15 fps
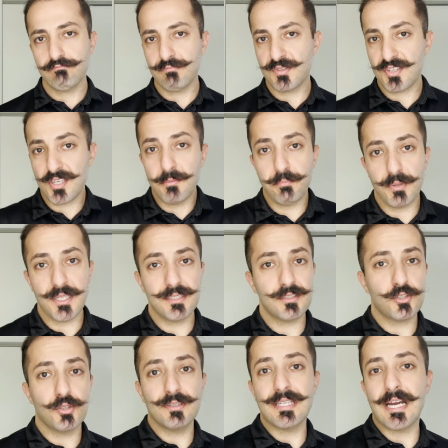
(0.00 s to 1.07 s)
simply
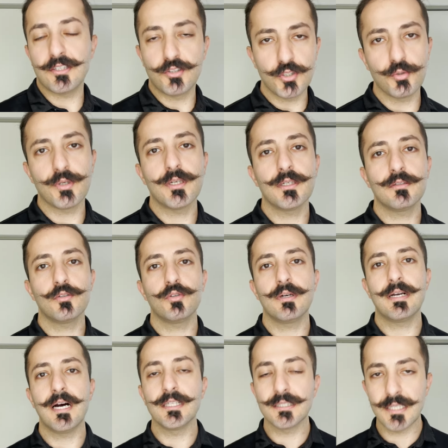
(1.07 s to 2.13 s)
could not do it
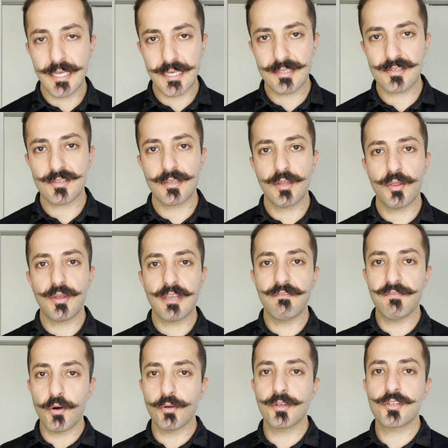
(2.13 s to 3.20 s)
unless they
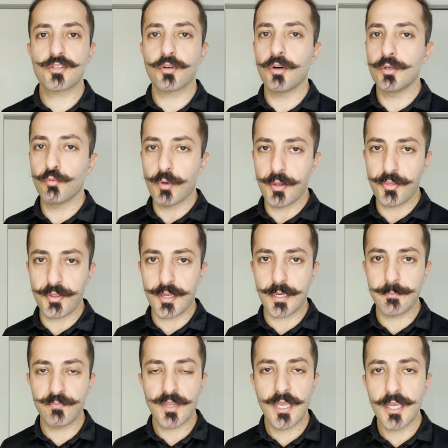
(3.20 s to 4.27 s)
focused on one thing.
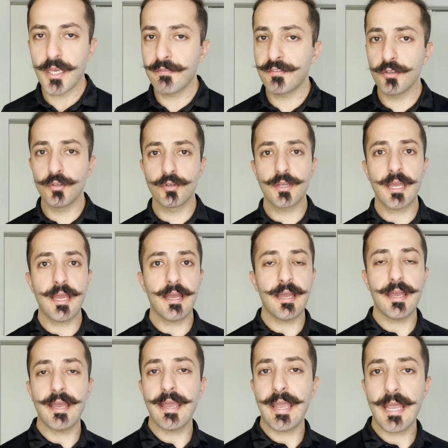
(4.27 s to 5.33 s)
If you look
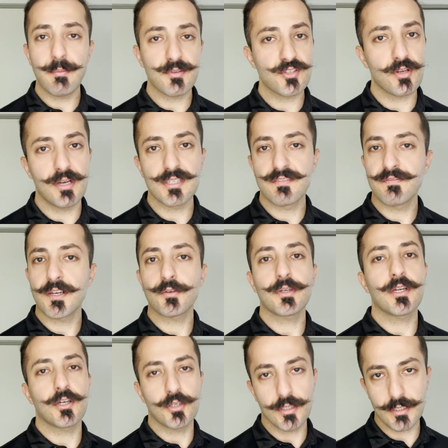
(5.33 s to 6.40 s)
at Amazon's
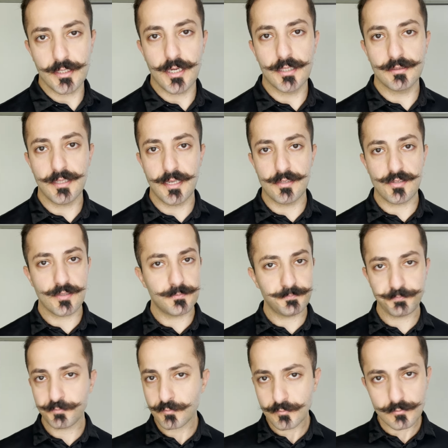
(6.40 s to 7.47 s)
very early on days,
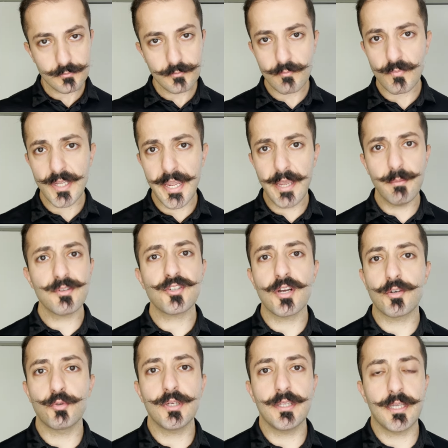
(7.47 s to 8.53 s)

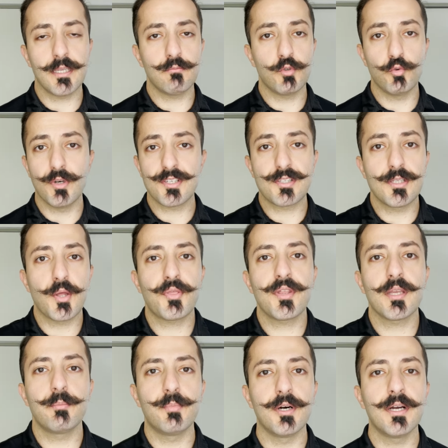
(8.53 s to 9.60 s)
Amazon really was
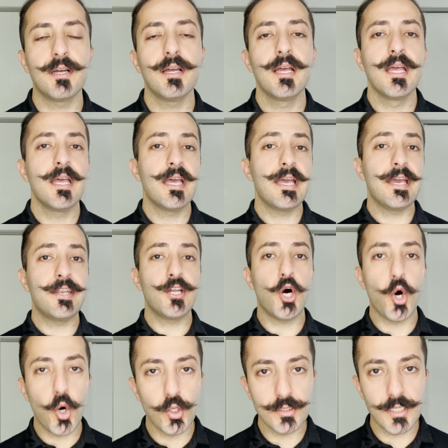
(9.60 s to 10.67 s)
nothing but an
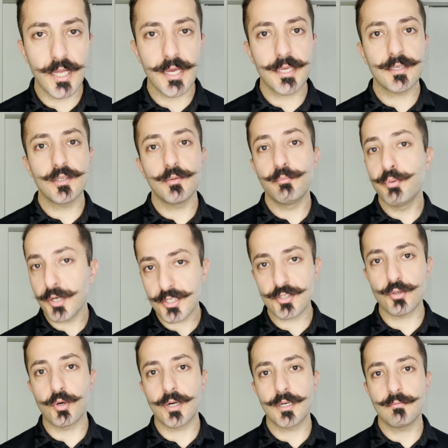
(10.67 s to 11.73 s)
online
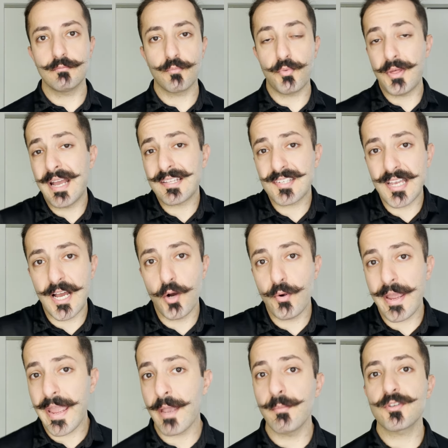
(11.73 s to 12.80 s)
bookstore. That's
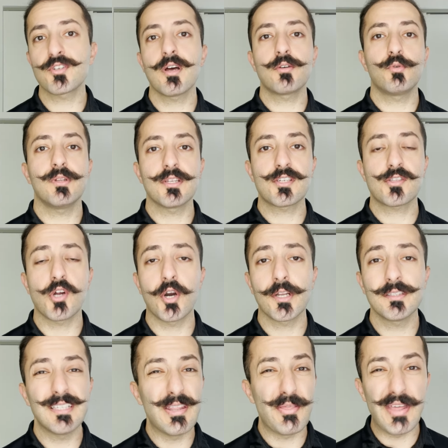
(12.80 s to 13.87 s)
how Amazon really
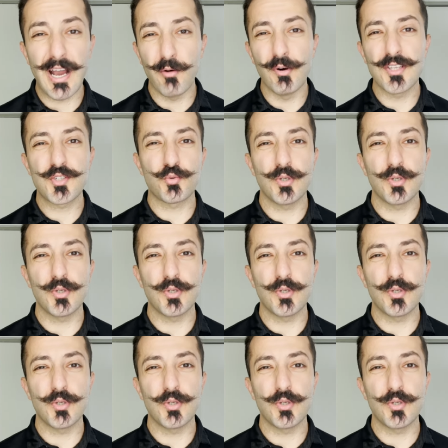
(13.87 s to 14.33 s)
started, and that was